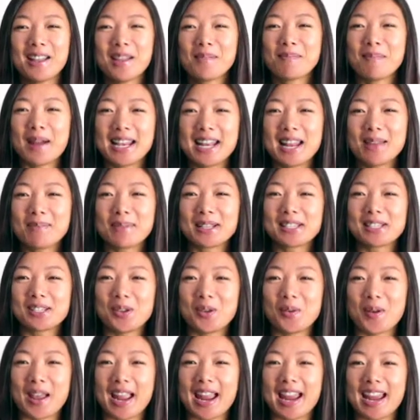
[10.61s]
my name is Yue,
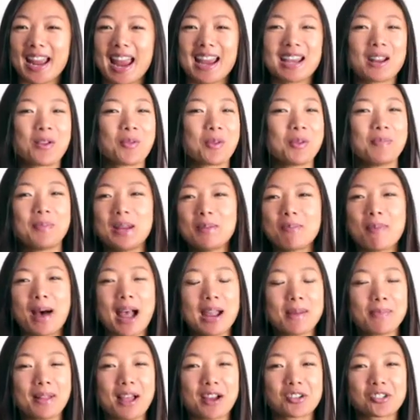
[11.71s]
and it would be my
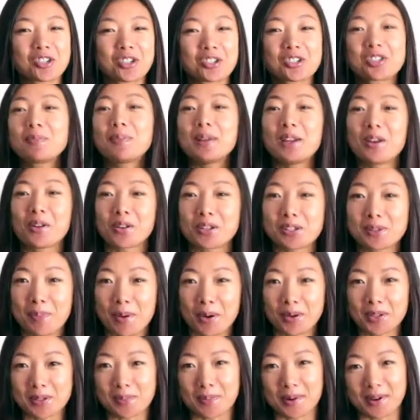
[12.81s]
pleasure to be your
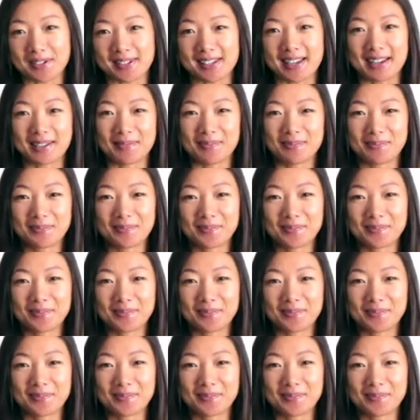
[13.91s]
spokesperson.